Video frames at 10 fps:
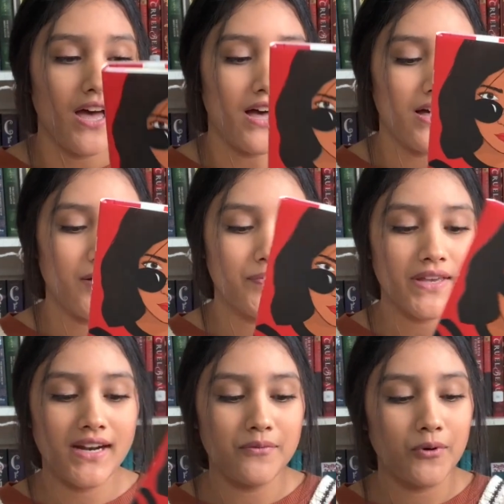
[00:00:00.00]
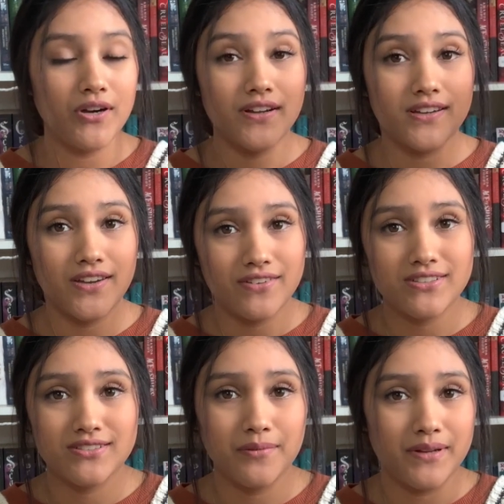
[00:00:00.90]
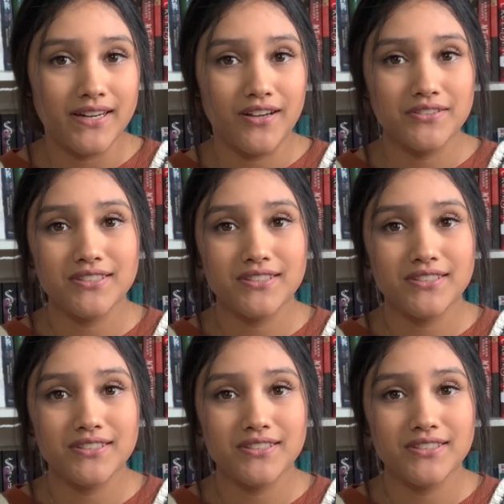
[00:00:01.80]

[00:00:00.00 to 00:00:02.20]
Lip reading: and I want to give it to somebody else